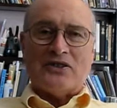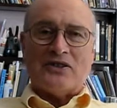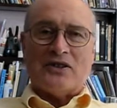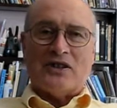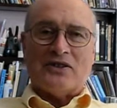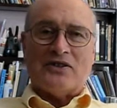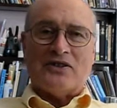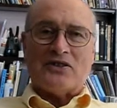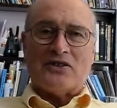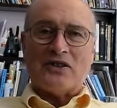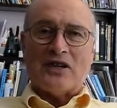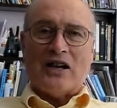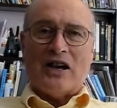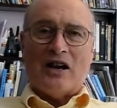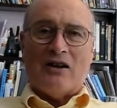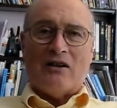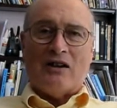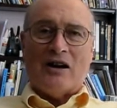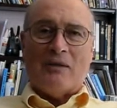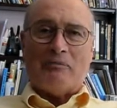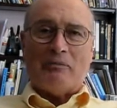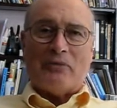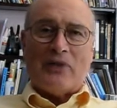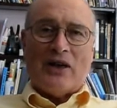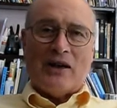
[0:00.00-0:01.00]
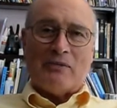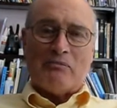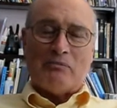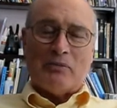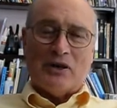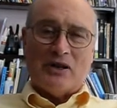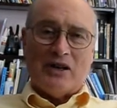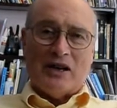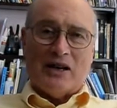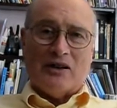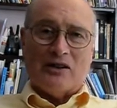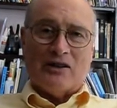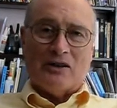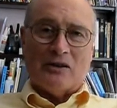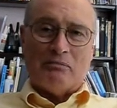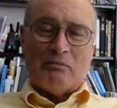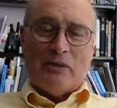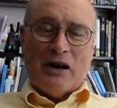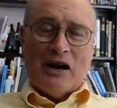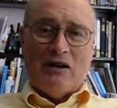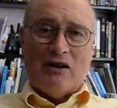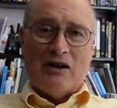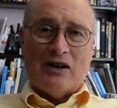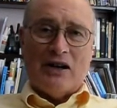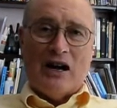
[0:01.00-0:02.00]
that scare up that particular
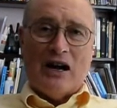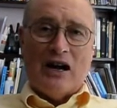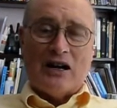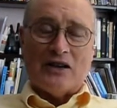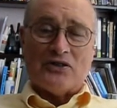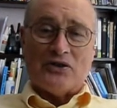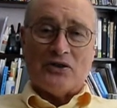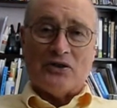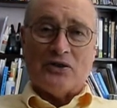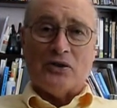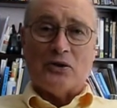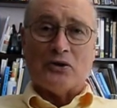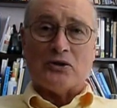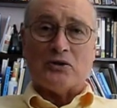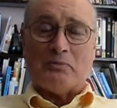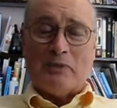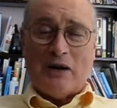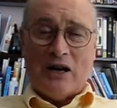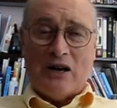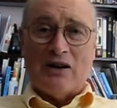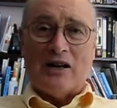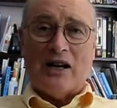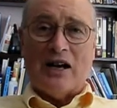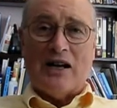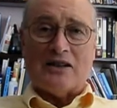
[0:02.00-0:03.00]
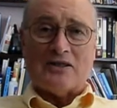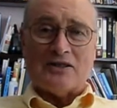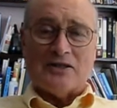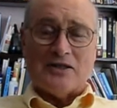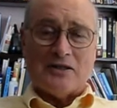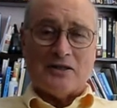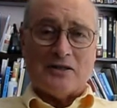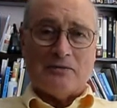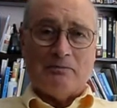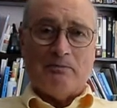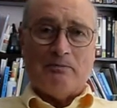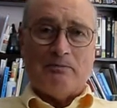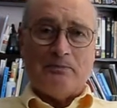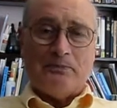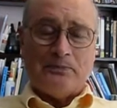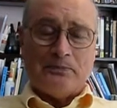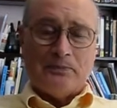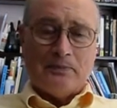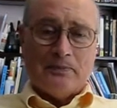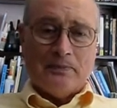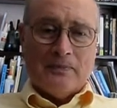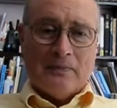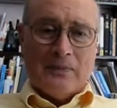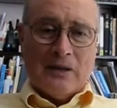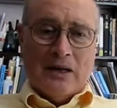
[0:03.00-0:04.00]
paradox or those paradoxes.
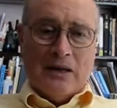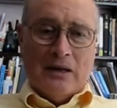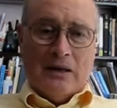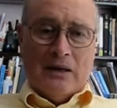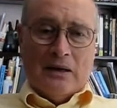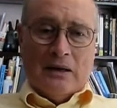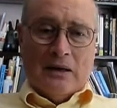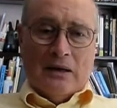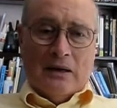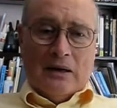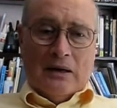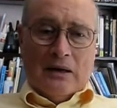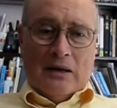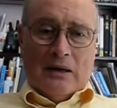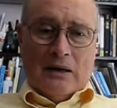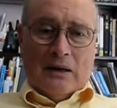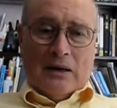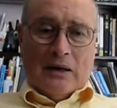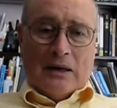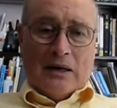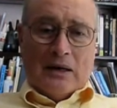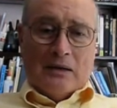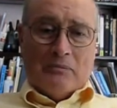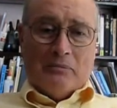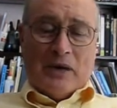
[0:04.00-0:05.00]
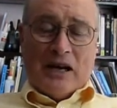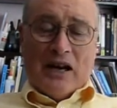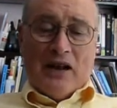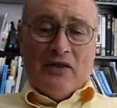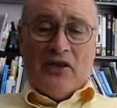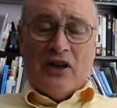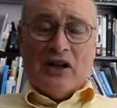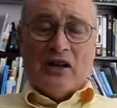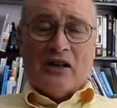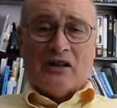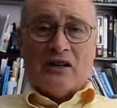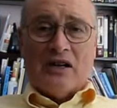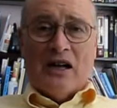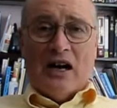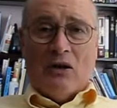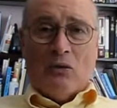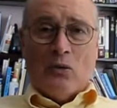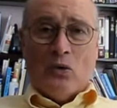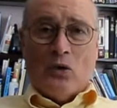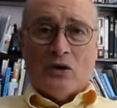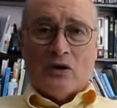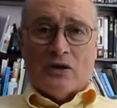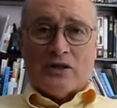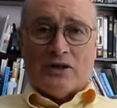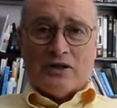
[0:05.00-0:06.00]
But I think it got
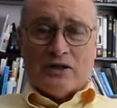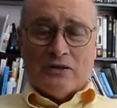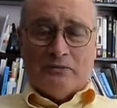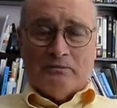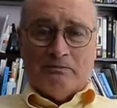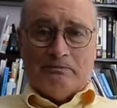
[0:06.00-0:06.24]
worse.